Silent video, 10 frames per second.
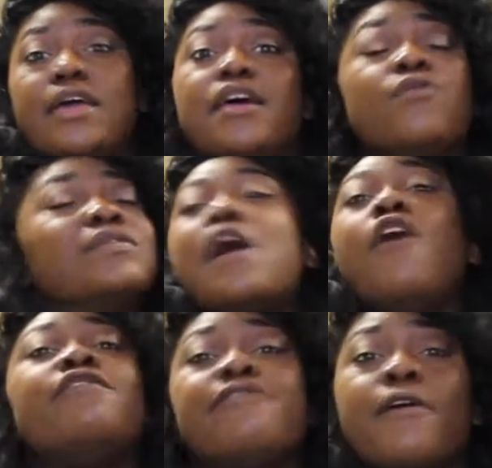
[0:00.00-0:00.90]
It was
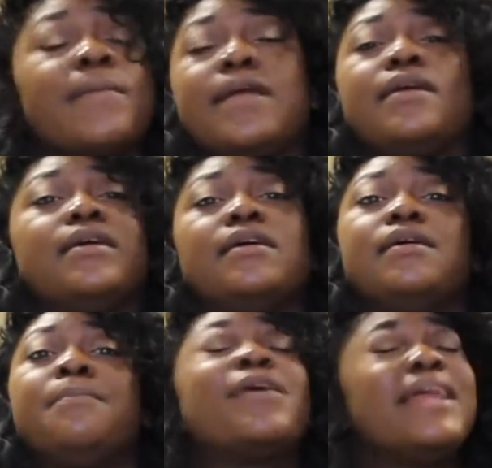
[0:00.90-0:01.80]
over for me,
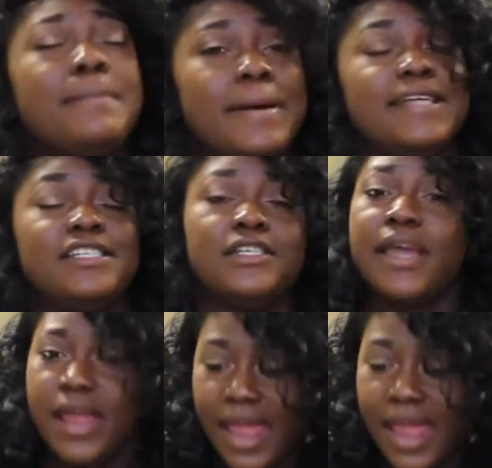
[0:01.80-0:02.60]
pretty much.